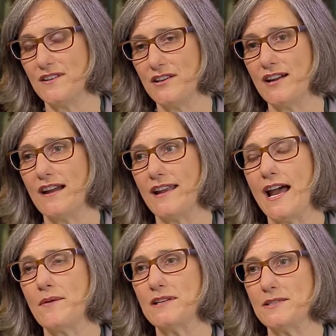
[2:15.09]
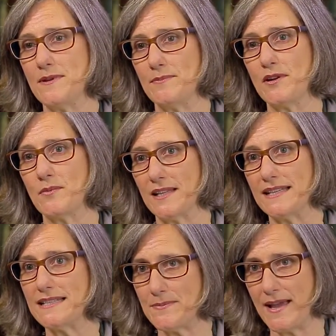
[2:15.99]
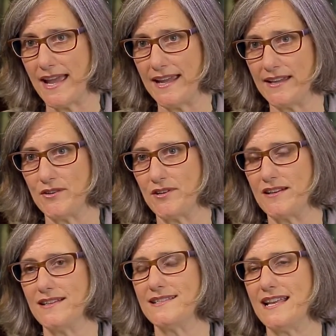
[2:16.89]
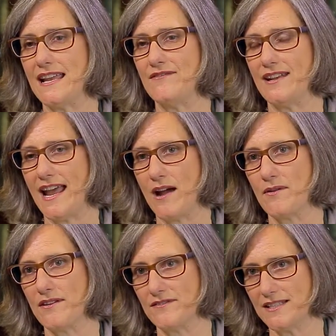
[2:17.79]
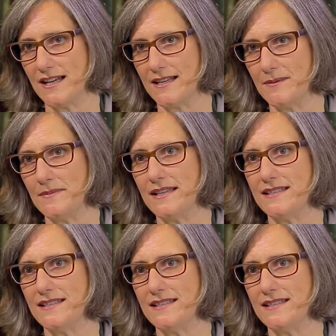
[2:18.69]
figure out how much people are willing to pay in order to save an hour of time.